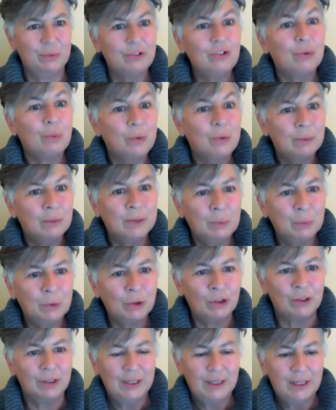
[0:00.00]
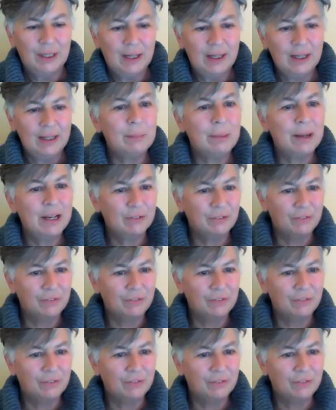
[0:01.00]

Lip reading: which is where we were in the Bay of